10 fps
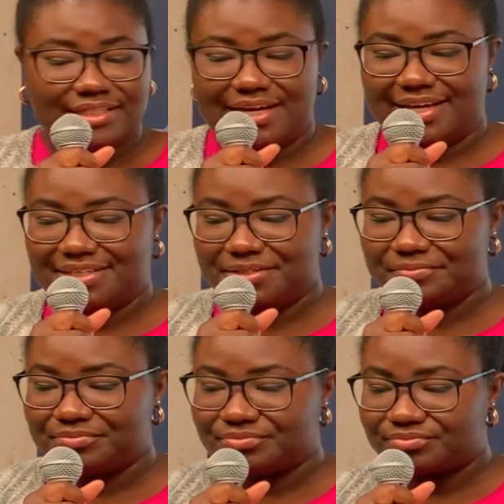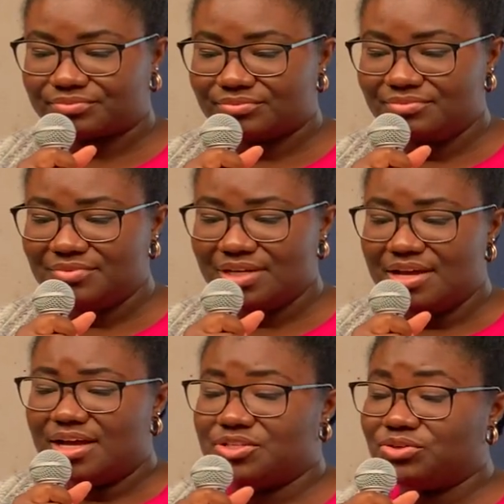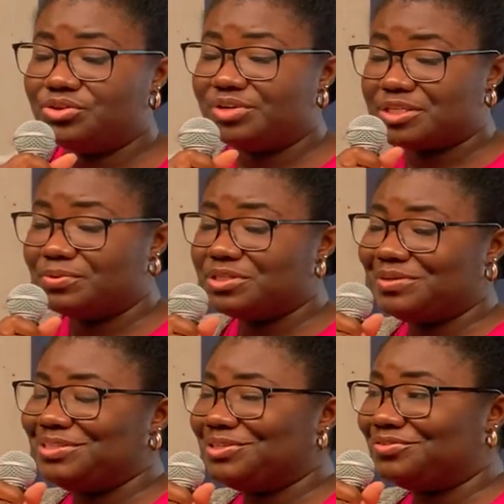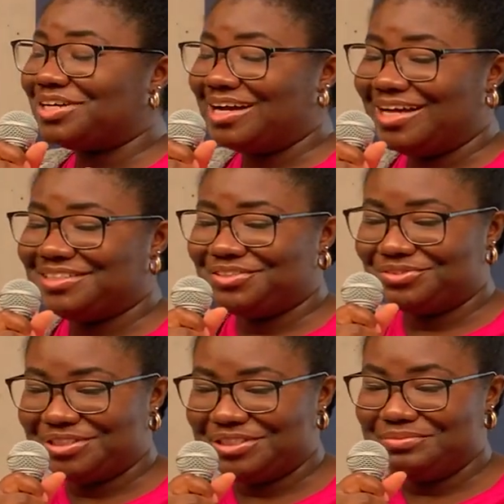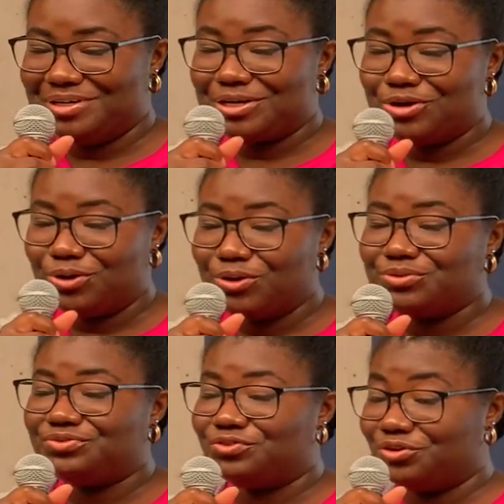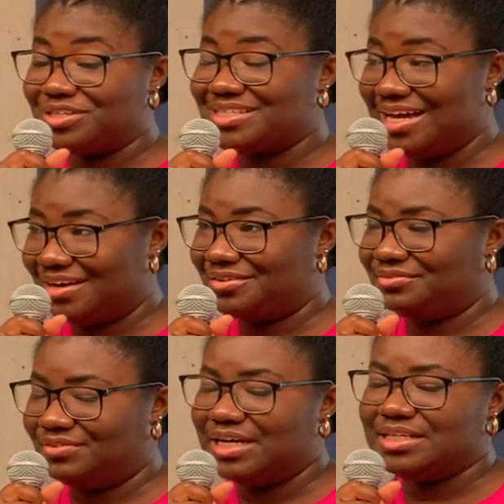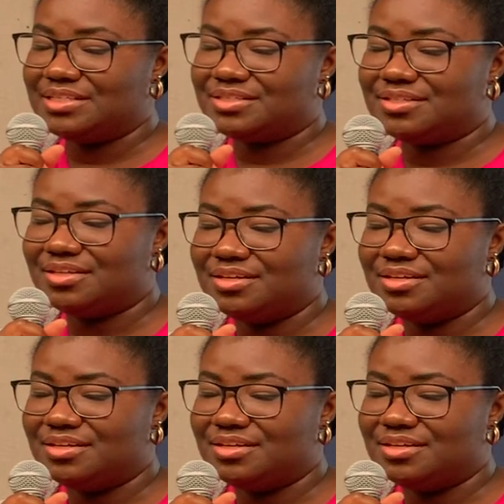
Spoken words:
died. And so the responsibility of a guardian redeemer called for a sacrifice.